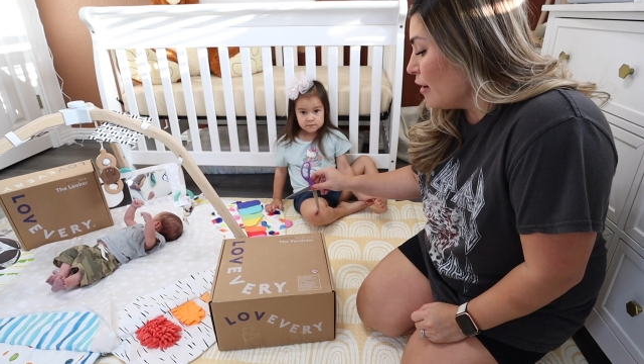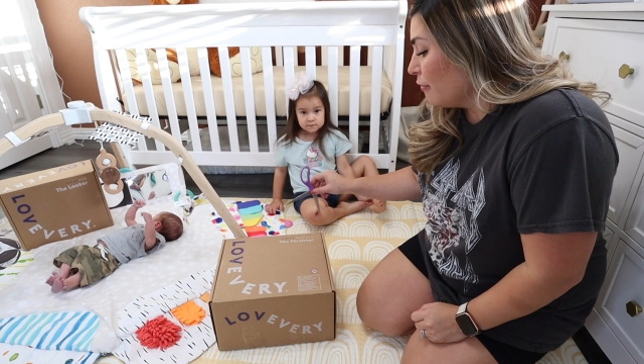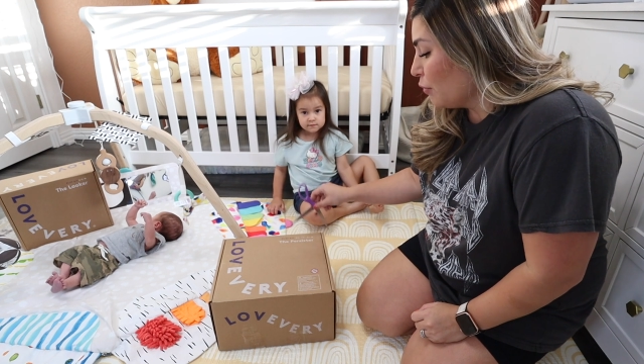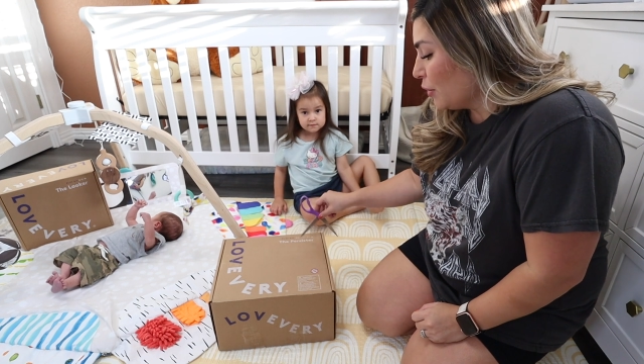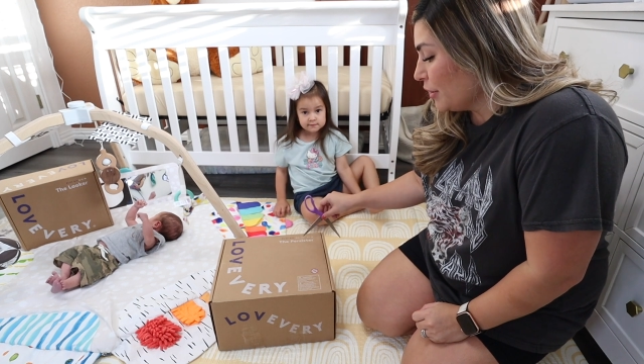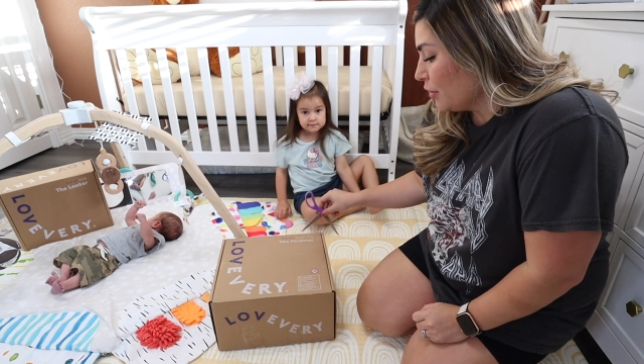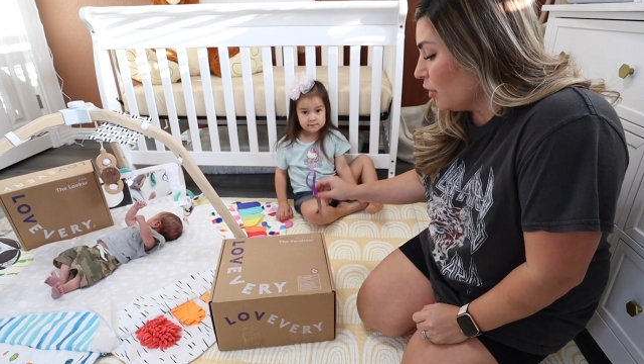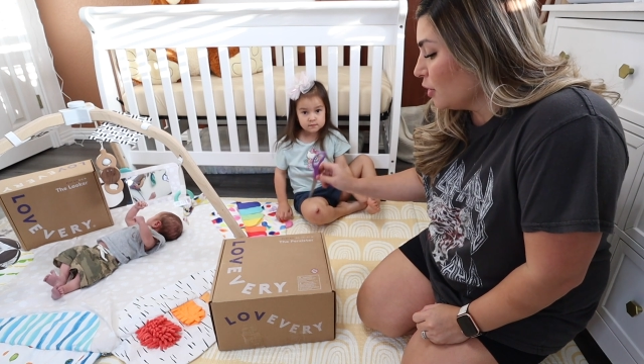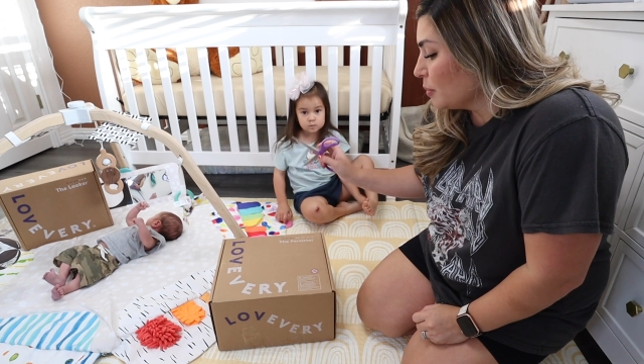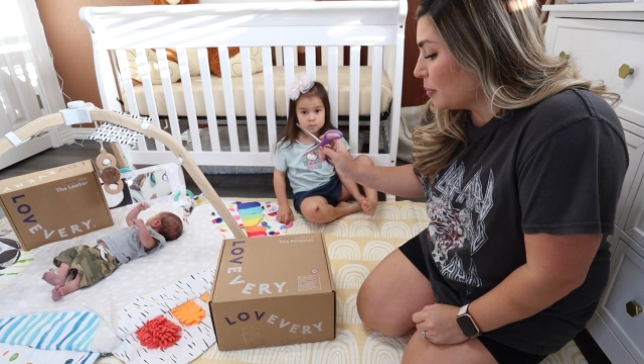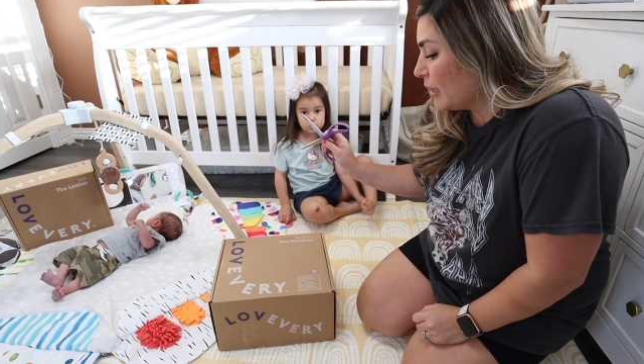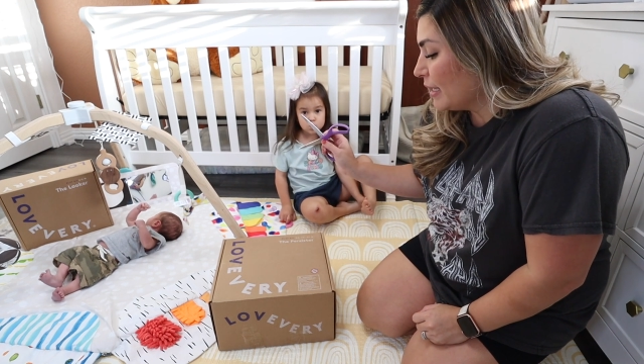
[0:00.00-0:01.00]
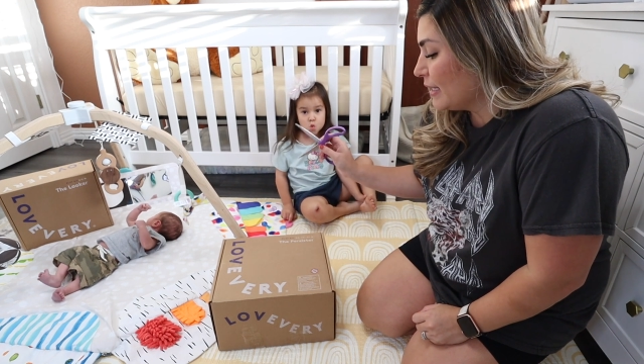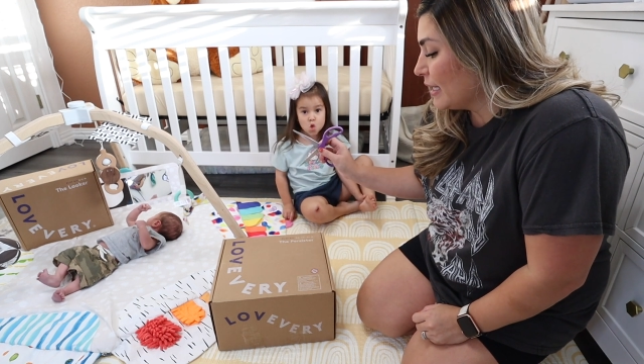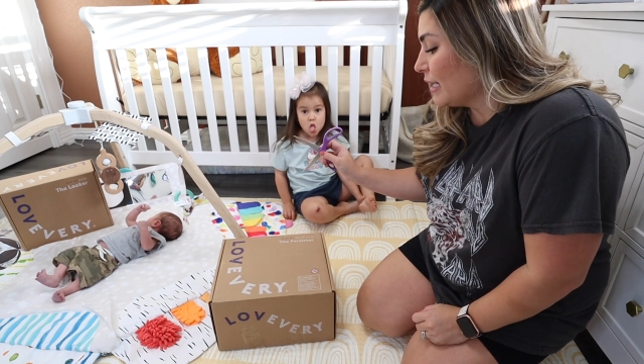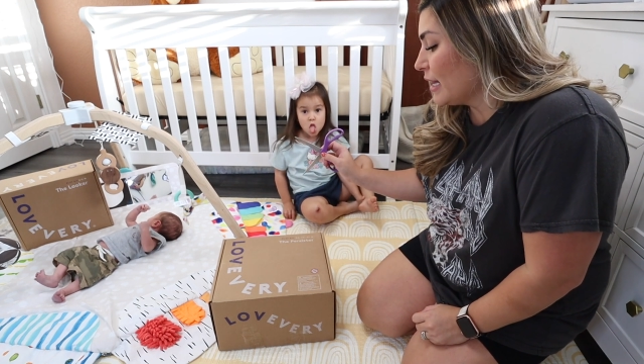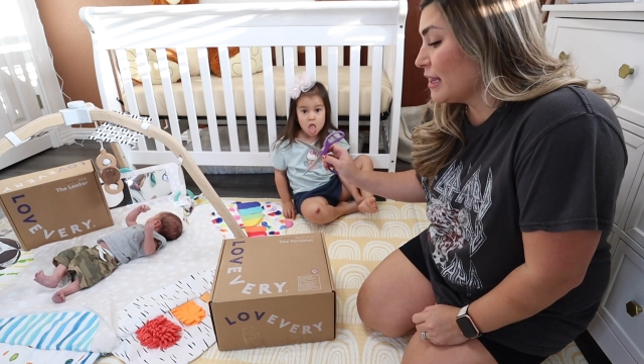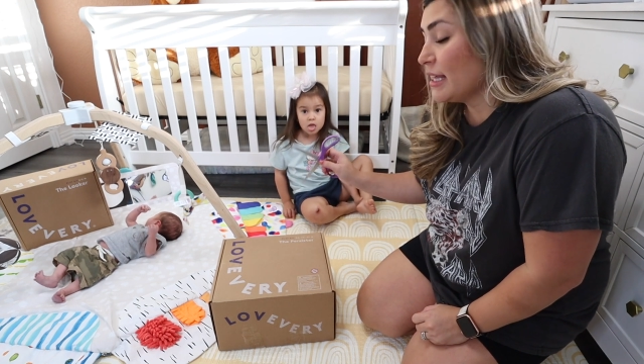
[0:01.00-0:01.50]
Four-year-old play
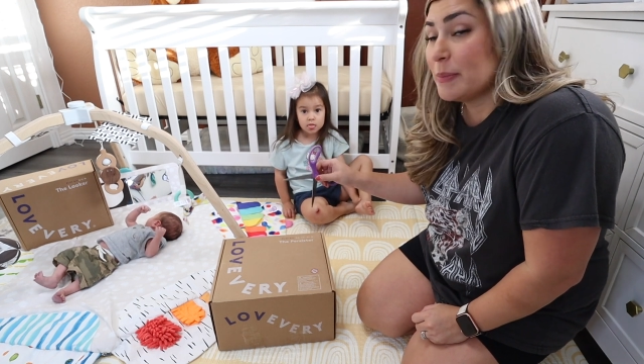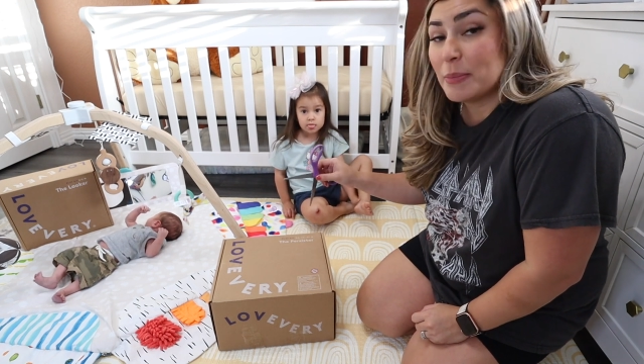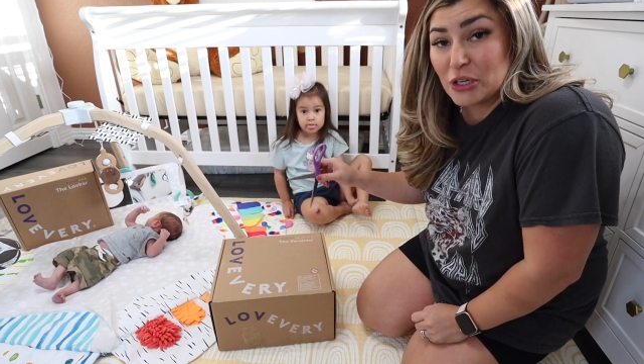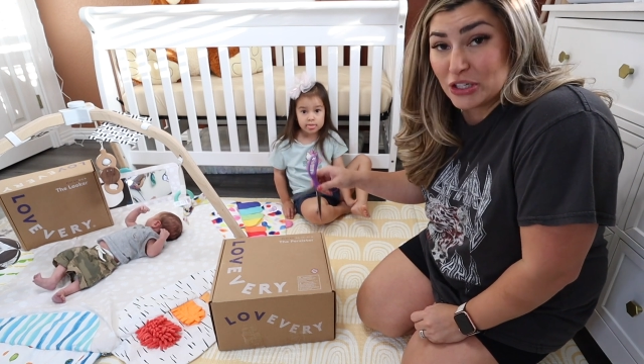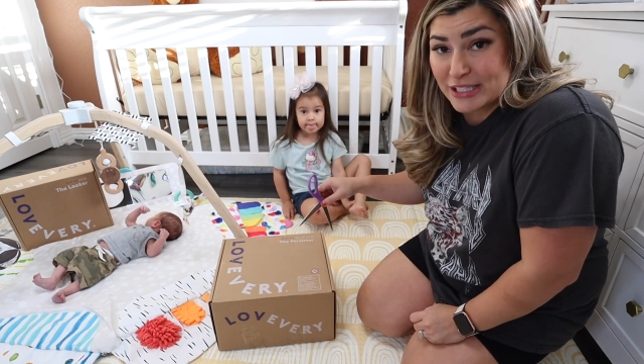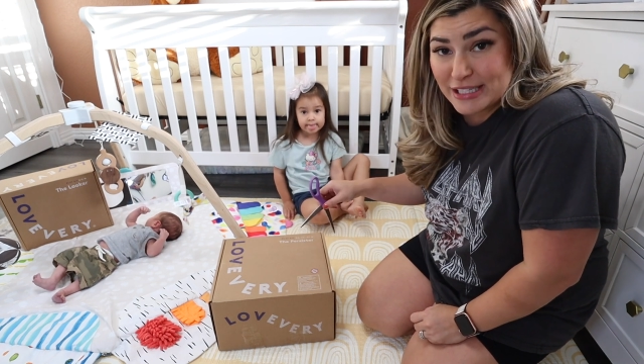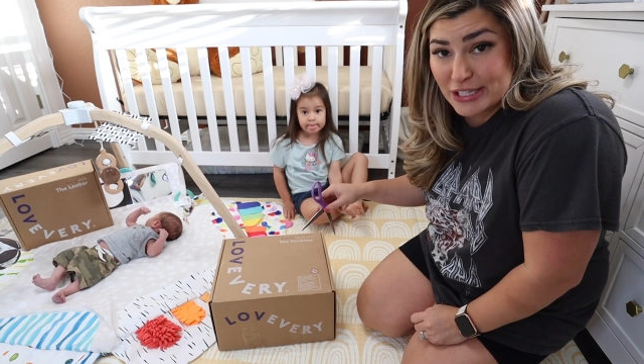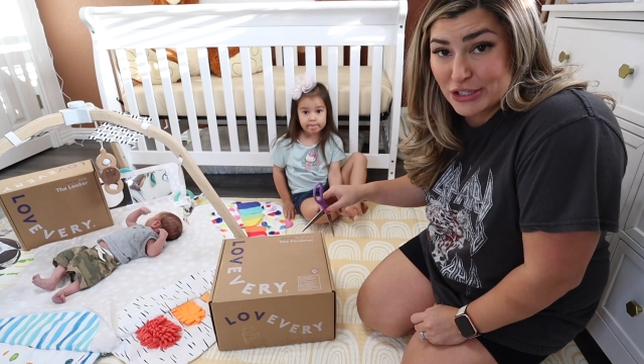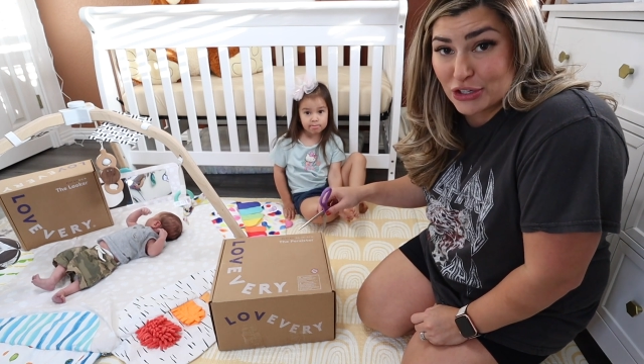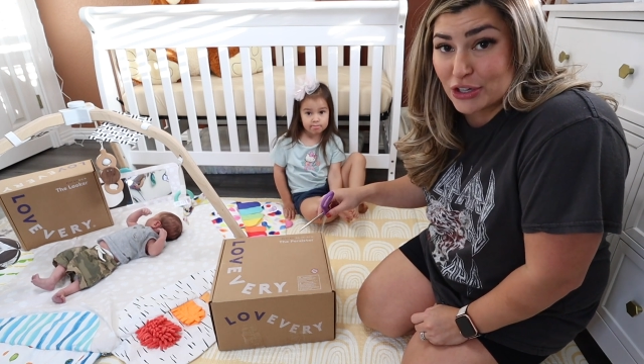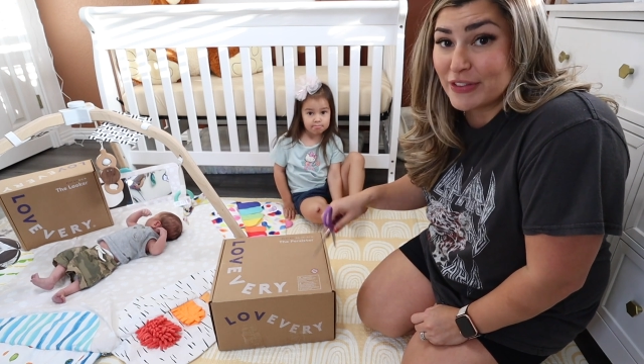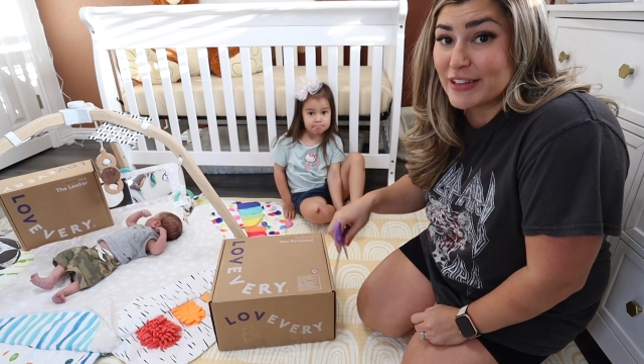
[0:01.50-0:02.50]
kit, the Persister.